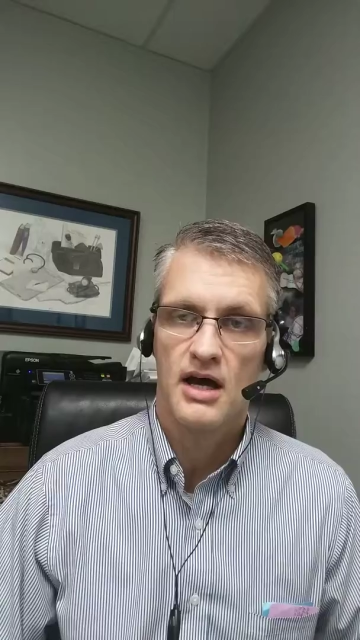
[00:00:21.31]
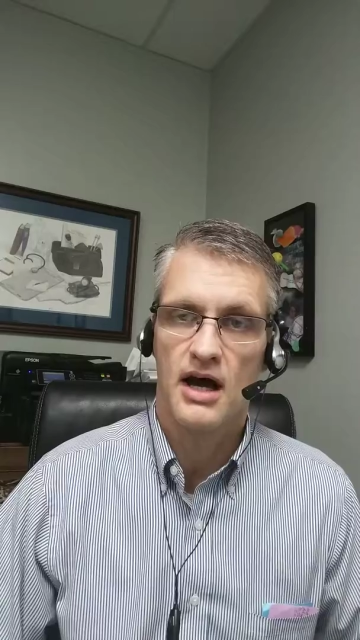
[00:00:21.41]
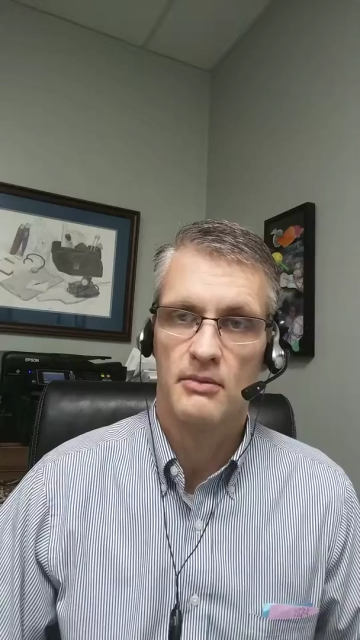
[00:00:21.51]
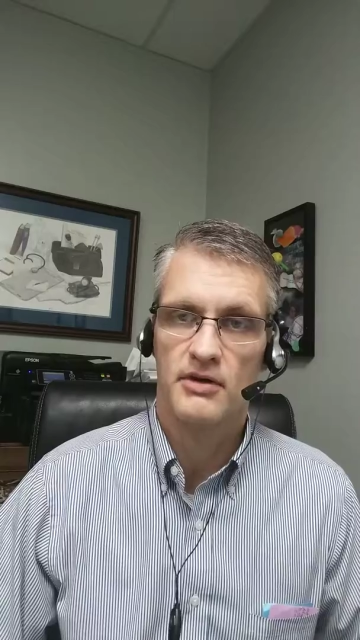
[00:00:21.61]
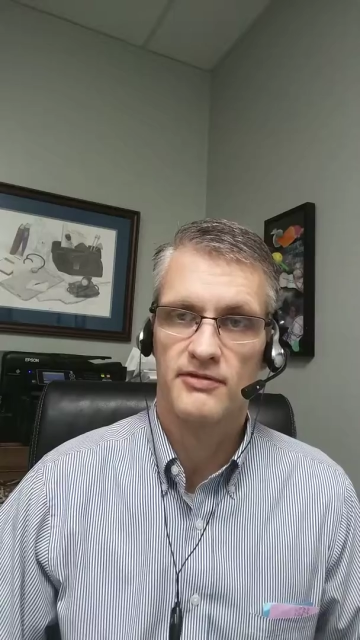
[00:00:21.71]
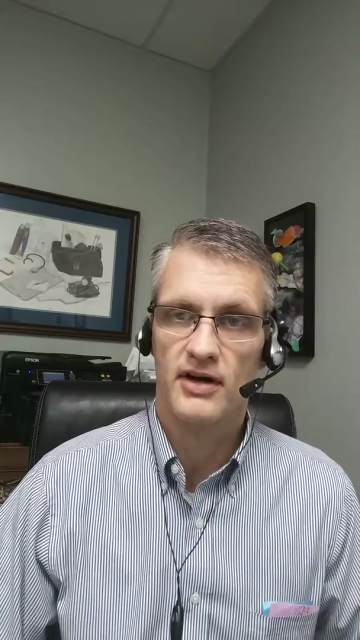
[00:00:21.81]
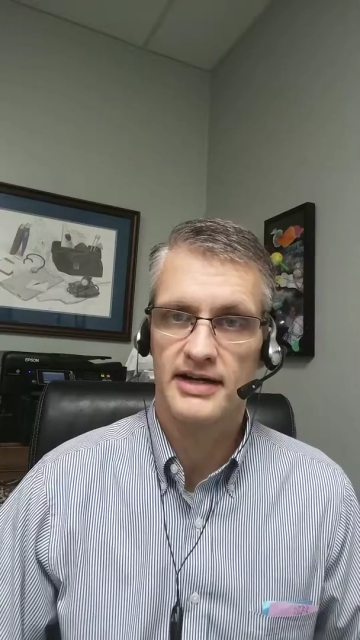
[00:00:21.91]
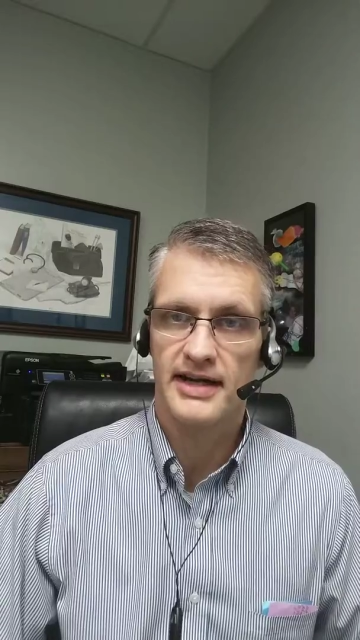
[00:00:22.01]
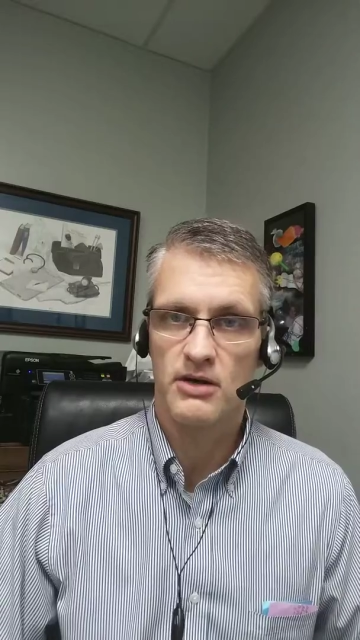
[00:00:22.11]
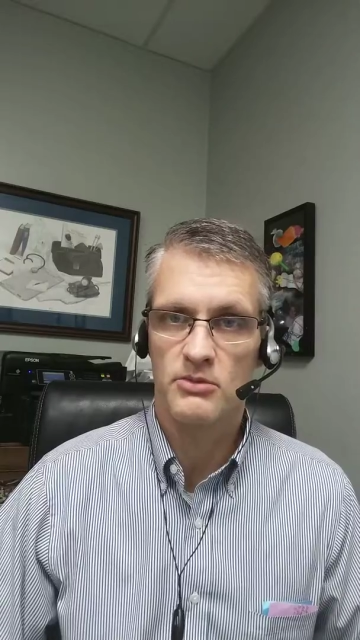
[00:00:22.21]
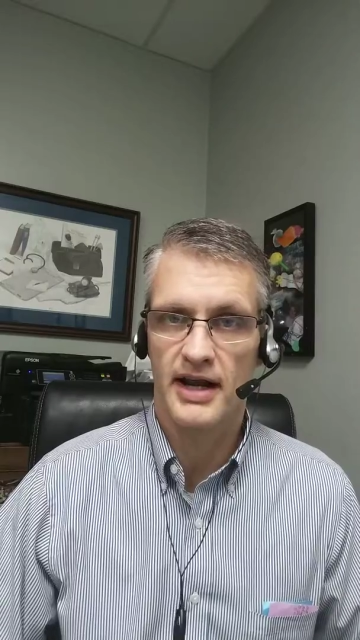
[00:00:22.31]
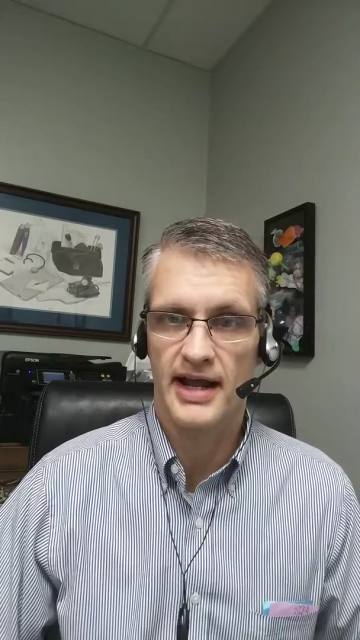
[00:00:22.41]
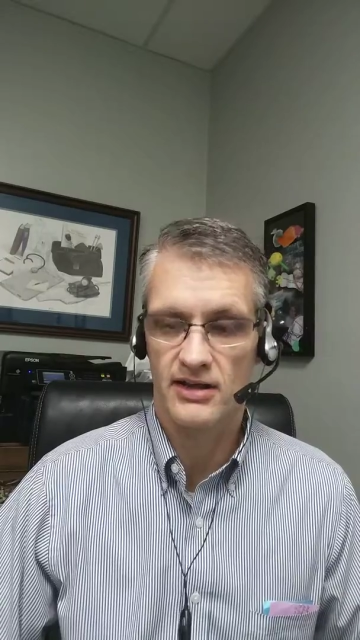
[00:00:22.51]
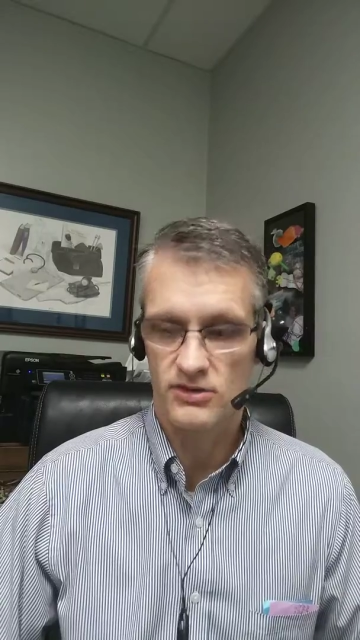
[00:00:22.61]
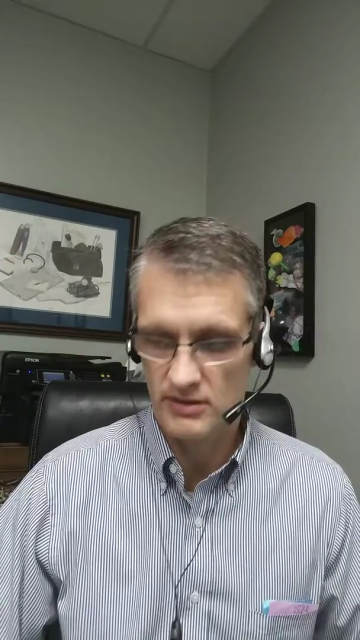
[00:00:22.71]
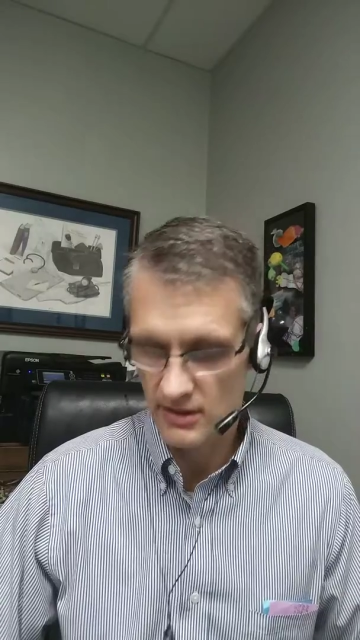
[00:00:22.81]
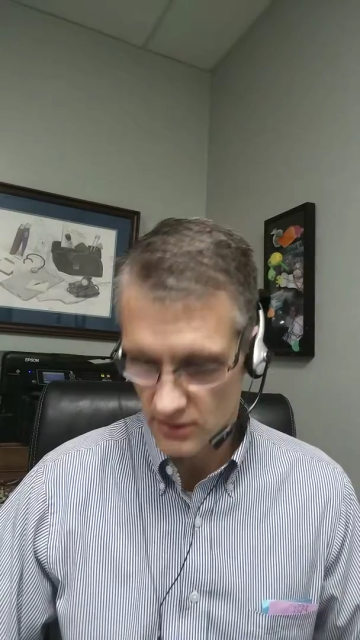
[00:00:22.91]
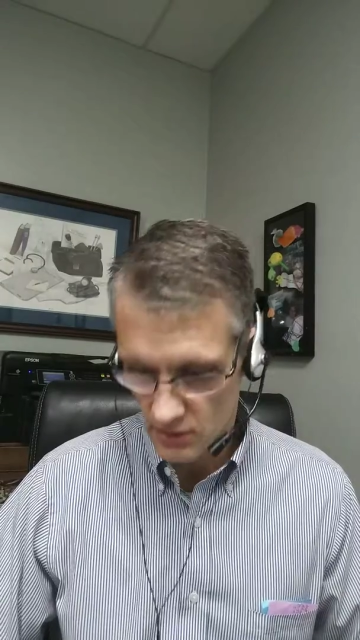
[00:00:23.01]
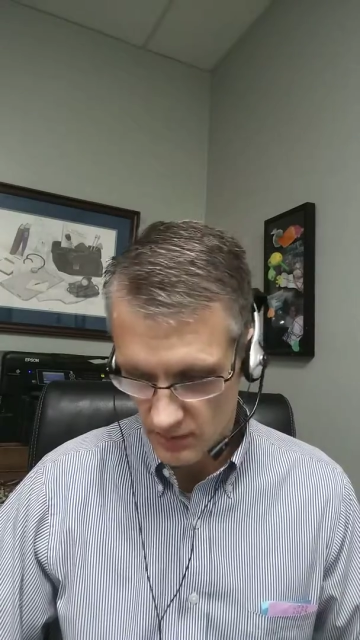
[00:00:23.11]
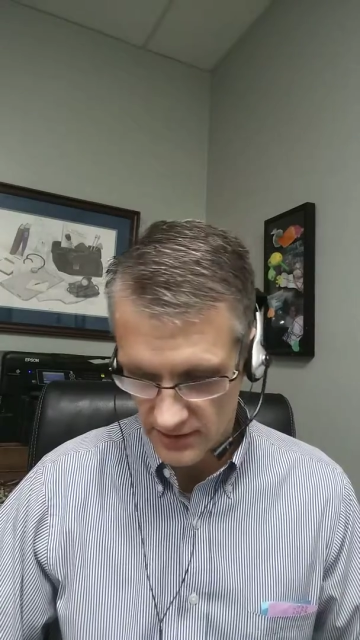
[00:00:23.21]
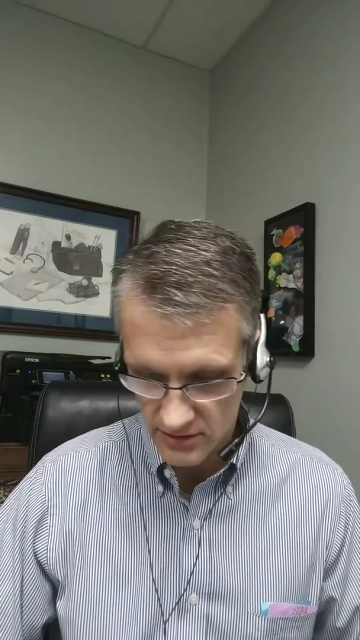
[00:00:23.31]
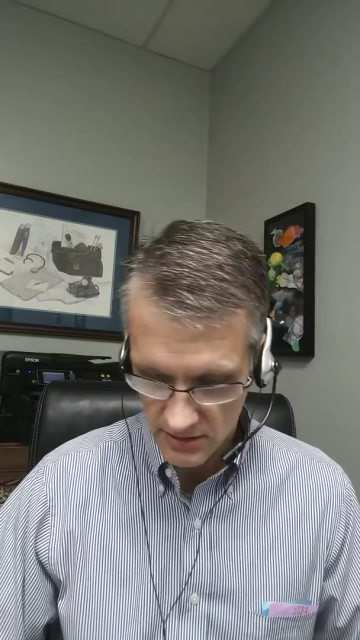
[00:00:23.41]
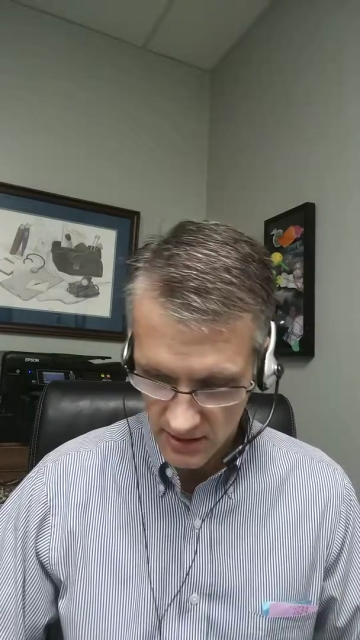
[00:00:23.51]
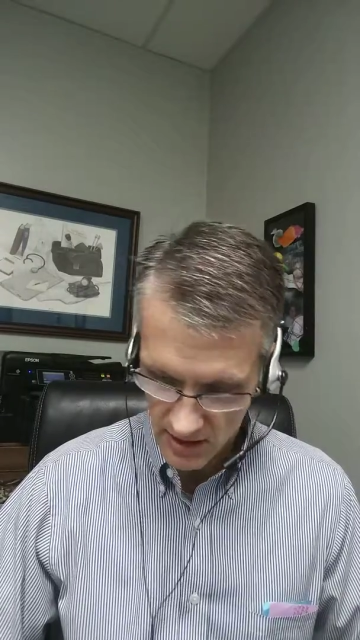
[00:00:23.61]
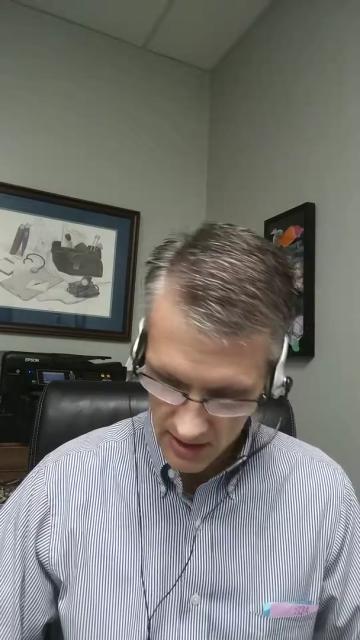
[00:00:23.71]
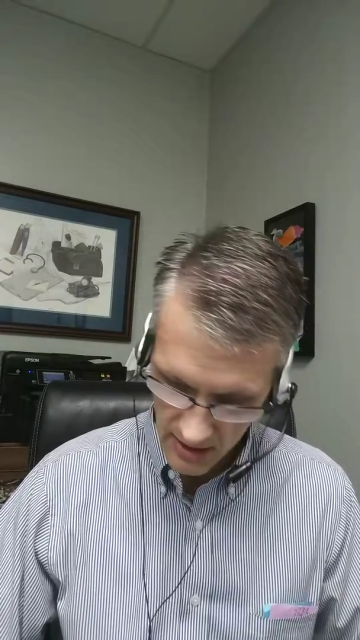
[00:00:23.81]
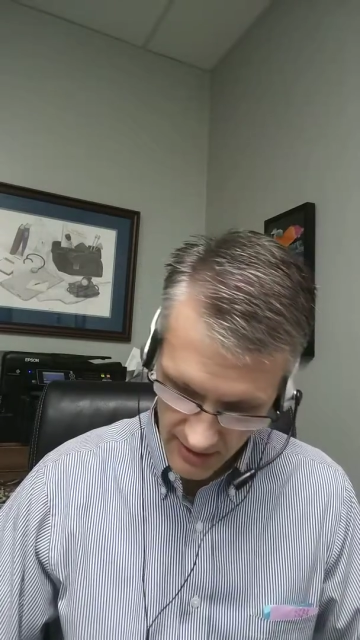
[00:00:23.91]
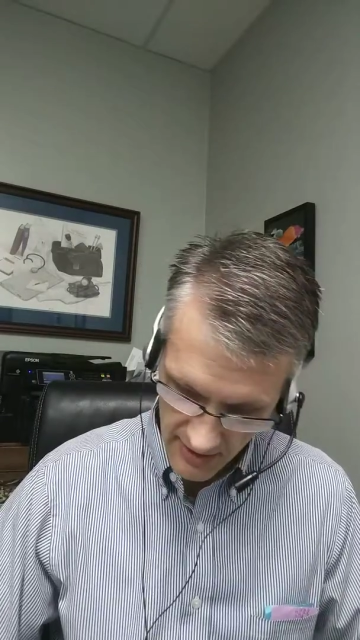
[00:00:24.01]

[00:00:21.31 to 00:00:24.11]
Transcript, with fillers: Uh, but for right now, I'm going to answer another question uh,